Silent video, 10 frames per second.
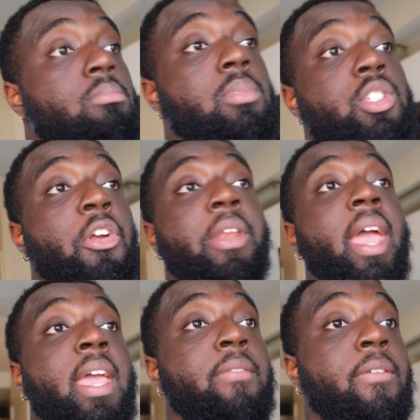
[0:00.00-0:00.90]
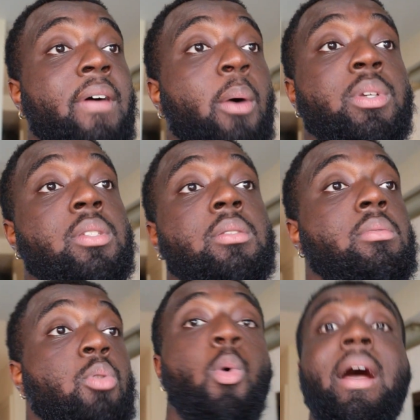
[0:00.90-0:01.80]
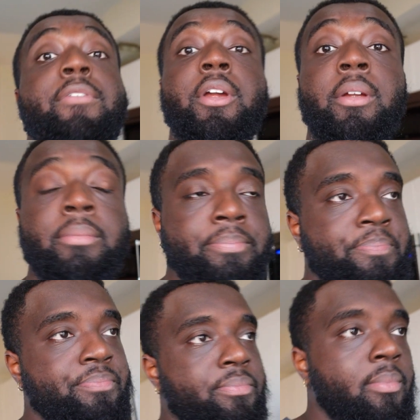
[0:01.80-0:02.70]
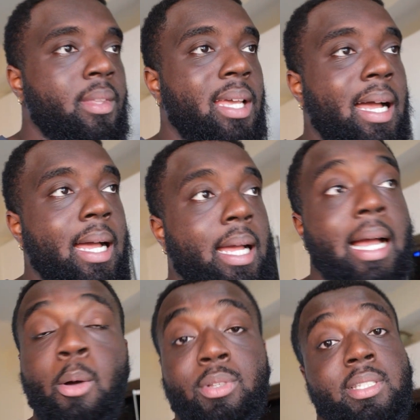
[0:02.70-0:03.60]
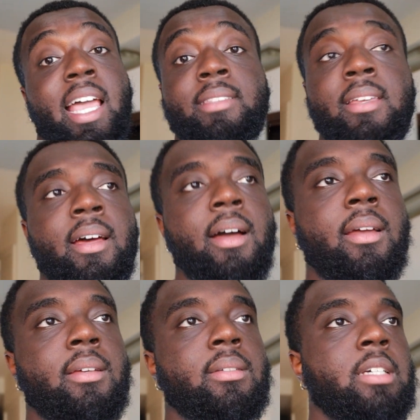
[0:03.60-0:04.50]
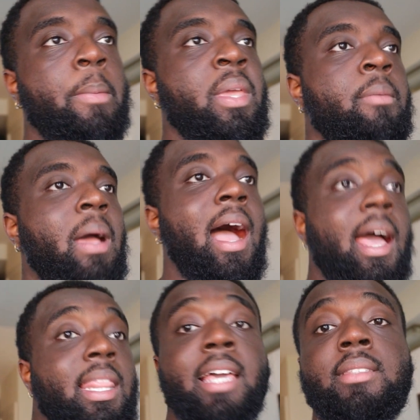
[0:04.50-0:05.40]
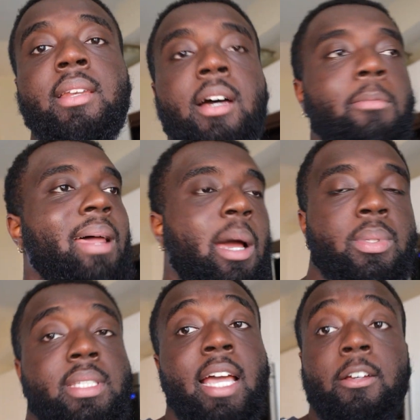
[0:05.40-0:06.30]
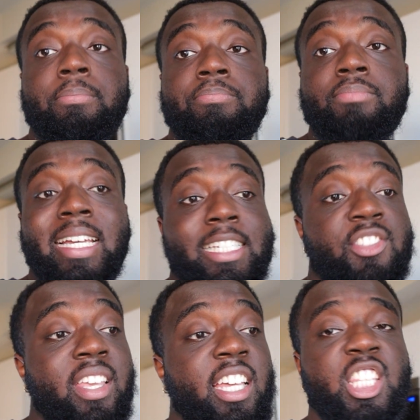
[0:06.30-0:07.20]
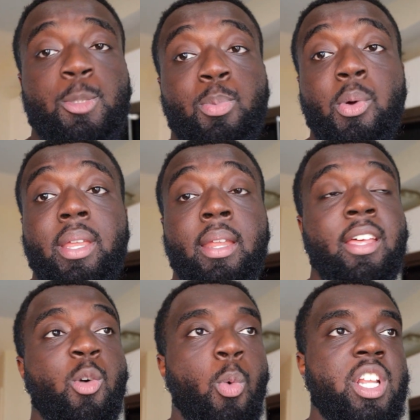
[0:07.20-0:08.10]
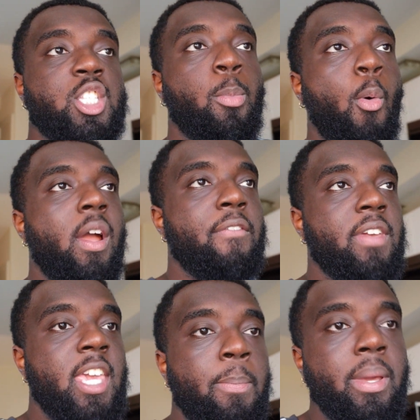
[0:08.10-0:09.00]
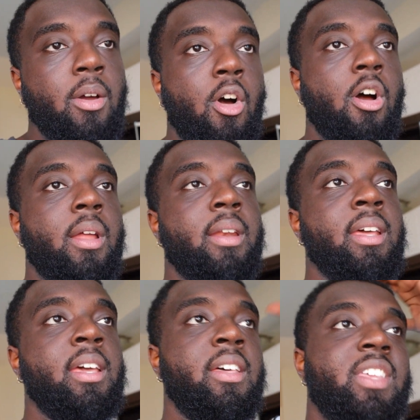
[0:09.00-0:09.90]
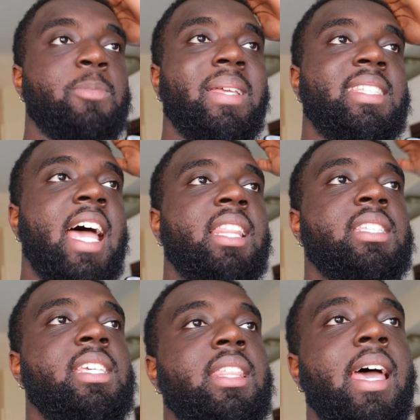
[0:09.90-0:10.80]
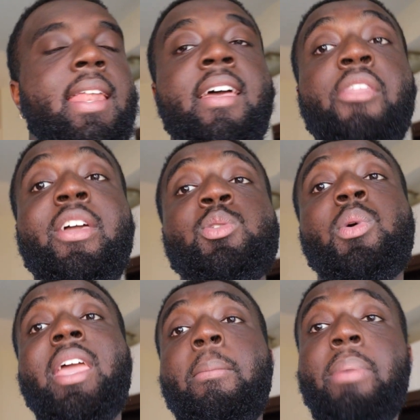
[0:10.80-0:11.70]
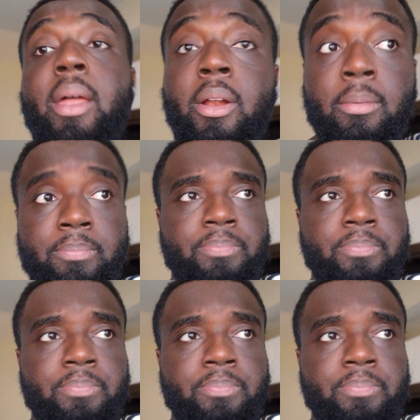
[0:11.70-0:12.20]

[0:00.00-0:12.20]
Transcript: Sir Dave, if I was whoever, I would sack Ten Hag. I mean, I like Ten Hag, but I would sack him. I just think at this point, what is the point of keeping on this mentality that things will get better